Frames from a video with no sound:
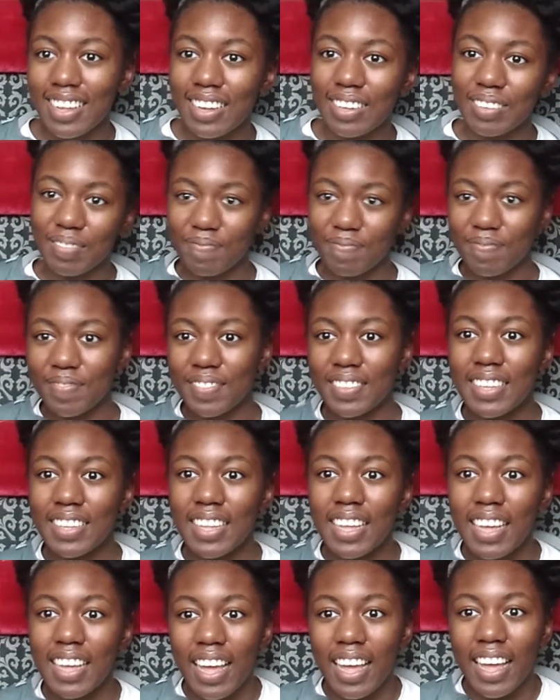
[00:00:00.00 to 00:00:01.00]

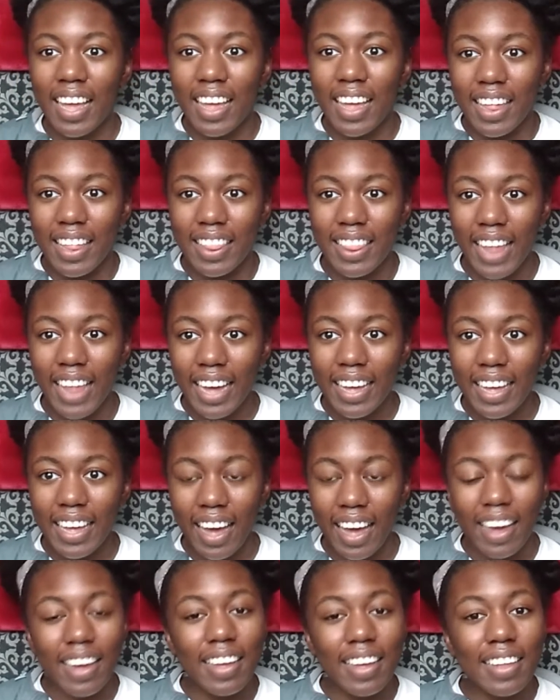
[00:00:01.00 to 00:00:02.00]
That
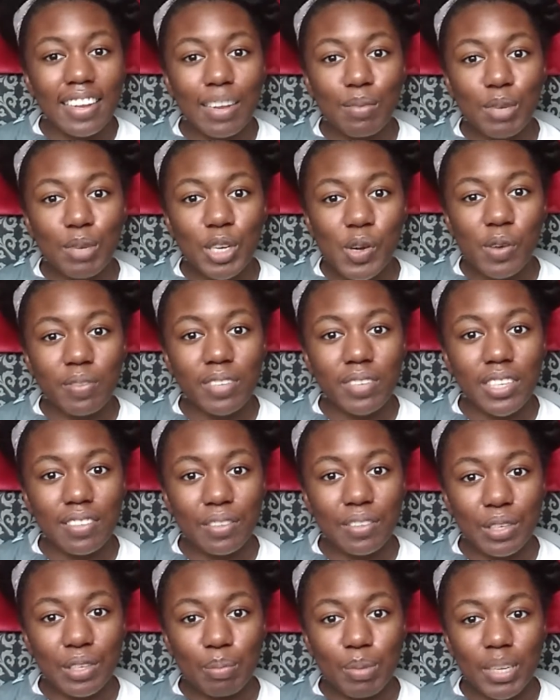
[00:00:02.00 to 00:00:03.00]
guy, let me know if
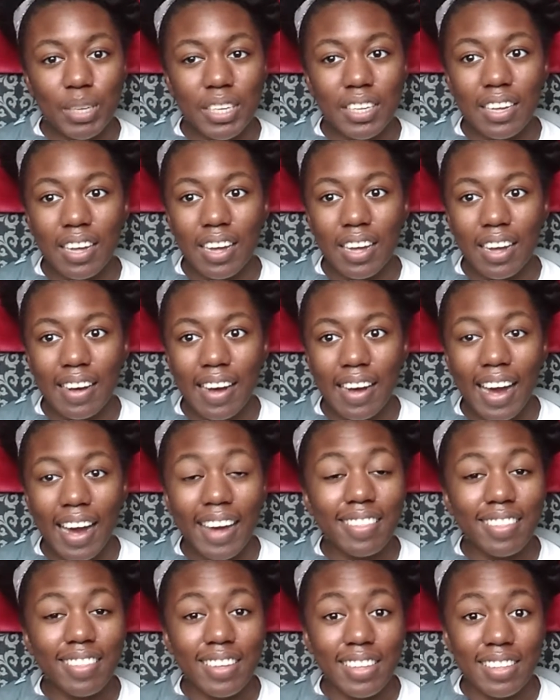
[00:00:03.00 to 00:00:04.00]
he's creepy.
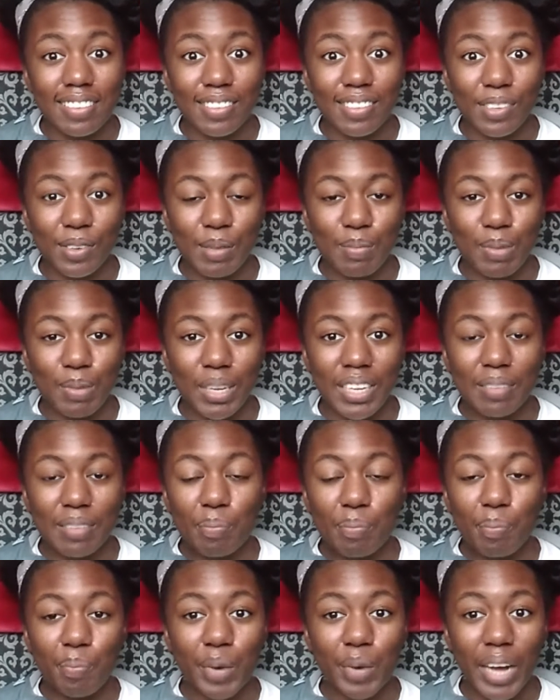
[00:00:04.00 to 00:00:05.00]
I think he's creepy,
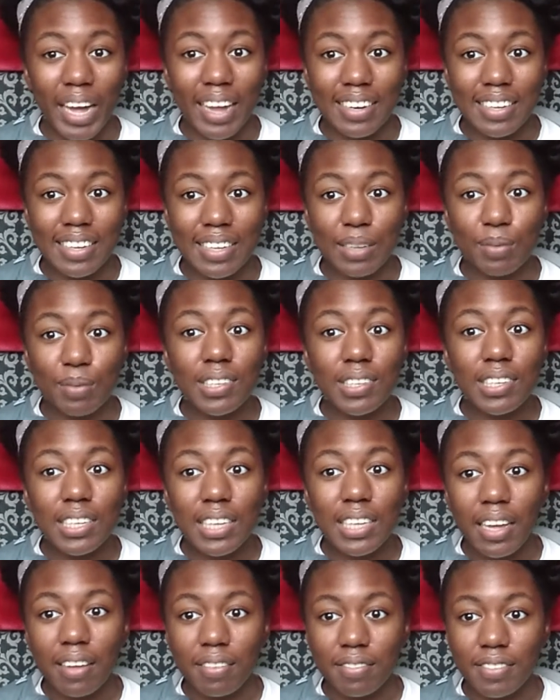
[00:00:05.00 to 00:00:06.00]
but he was a
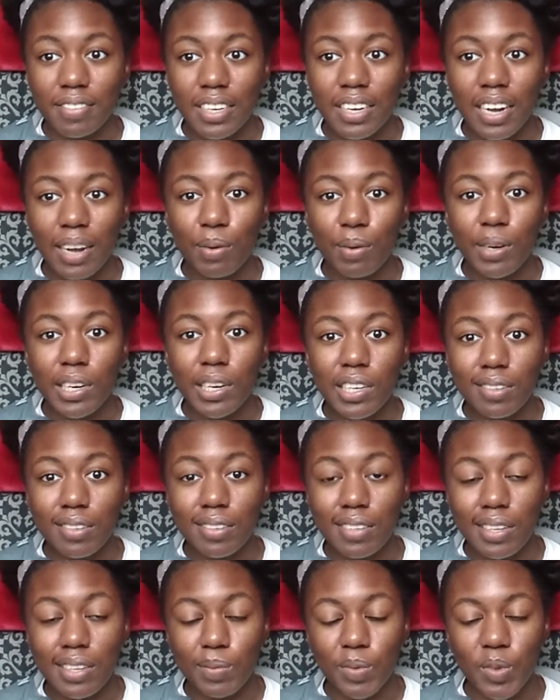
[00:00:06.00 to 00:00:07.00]
gift and I
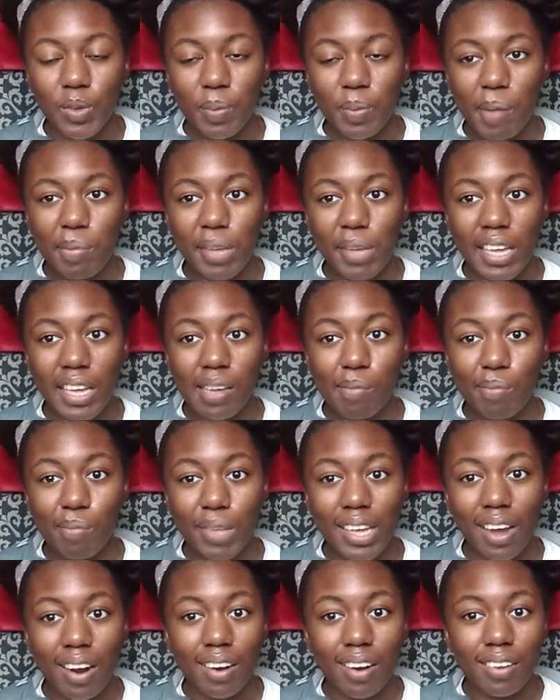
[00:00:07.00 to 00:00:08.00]
use him. So maybe he can
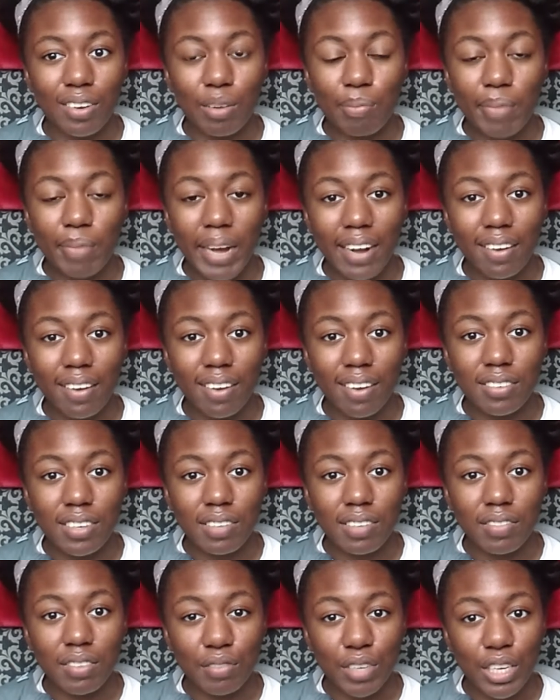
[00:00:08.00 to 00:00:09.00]
be our little
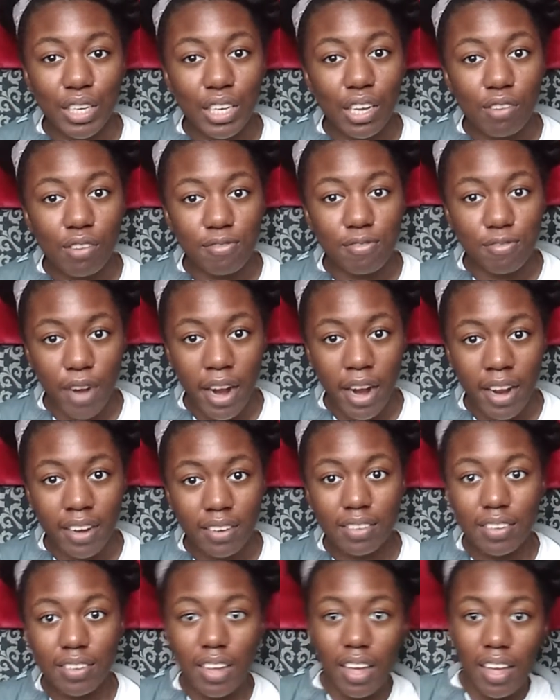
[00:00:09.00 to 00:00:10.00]
background of the video
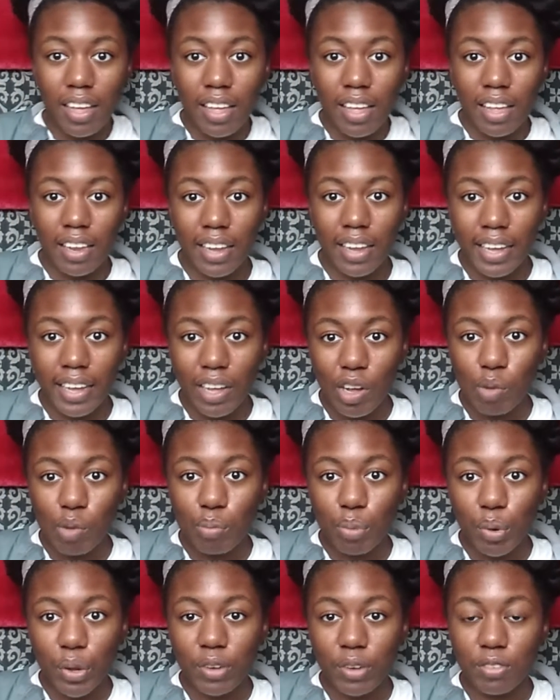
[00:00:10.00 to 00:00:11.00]
friend, like
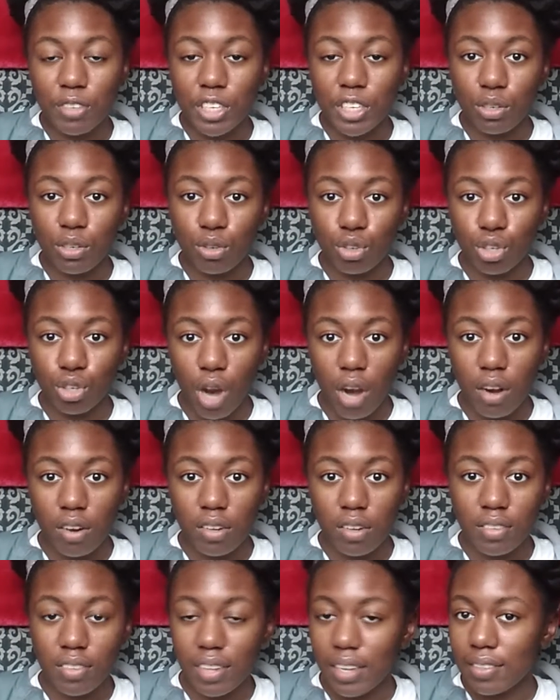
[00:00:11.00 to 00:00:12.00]
homeboy over here,
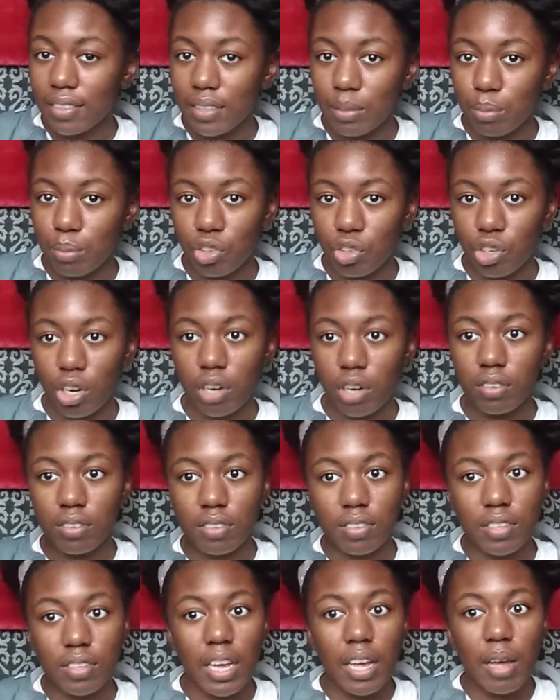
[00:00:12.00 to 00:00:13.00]
Charles. I sleep with
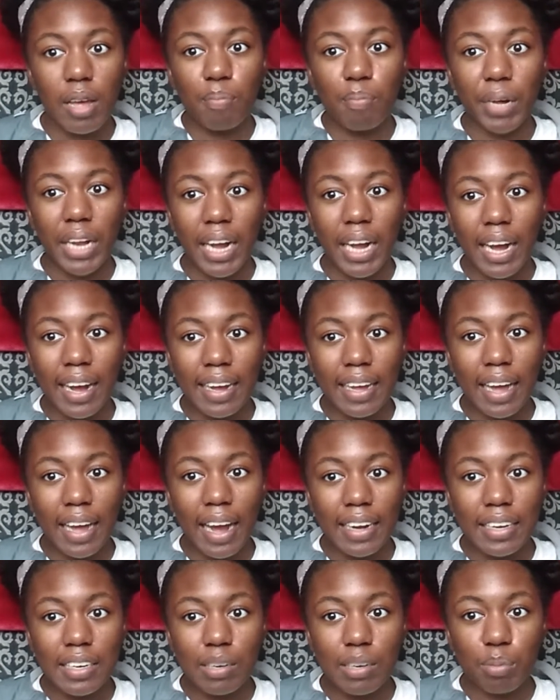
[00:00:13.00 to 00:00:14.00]
Charles. But
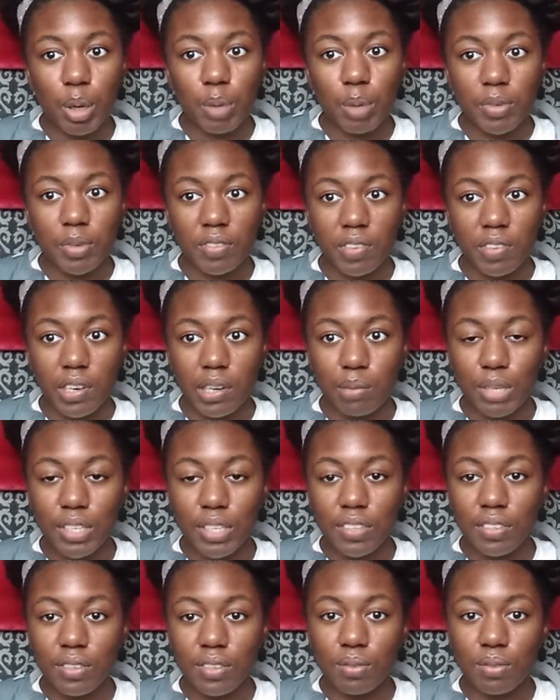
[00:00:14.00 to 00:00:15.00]
I need a purpose for him.
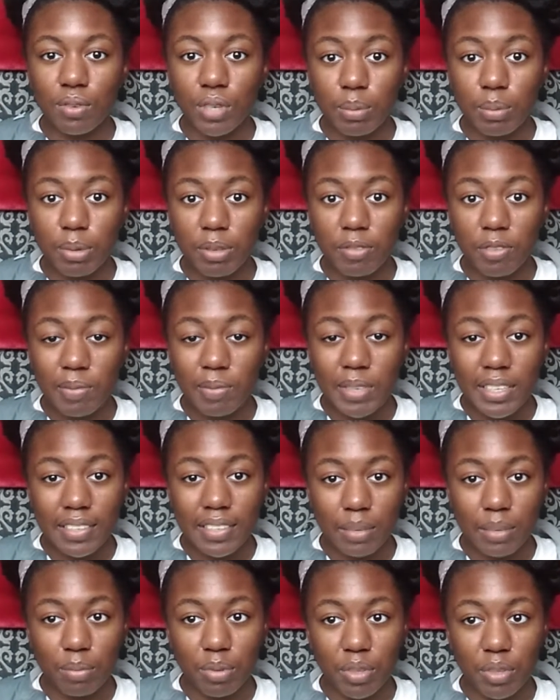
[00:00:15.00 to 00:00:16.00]
He's too creepy for me to
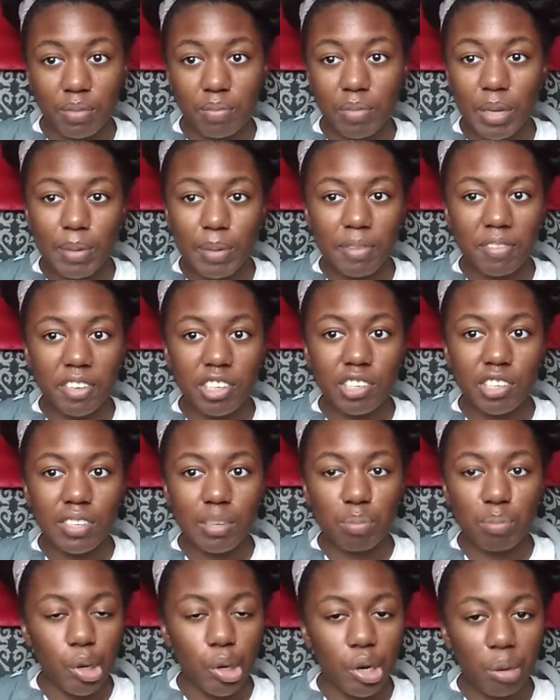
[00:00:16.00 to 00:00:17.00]
sleep with him. Maybe if I
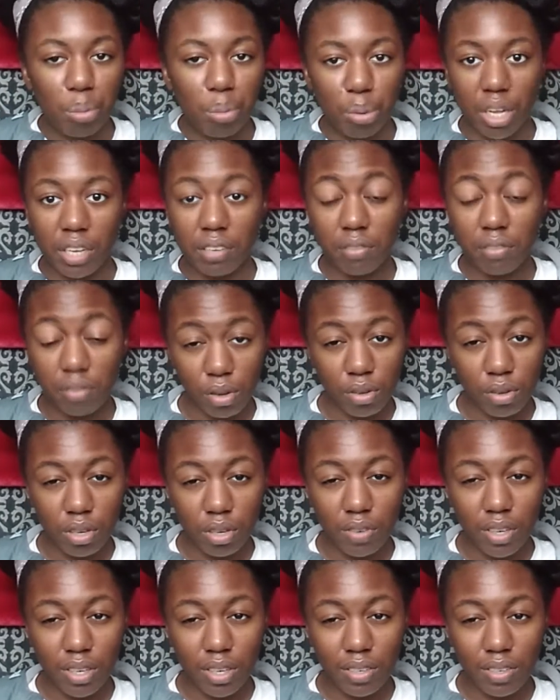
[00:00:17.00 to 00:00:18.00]
just put a blindfold
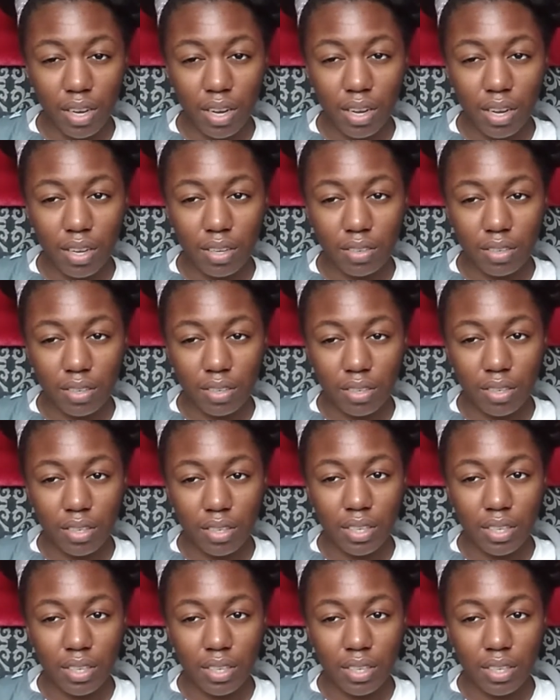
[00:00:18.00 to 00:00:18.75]
over his eyes?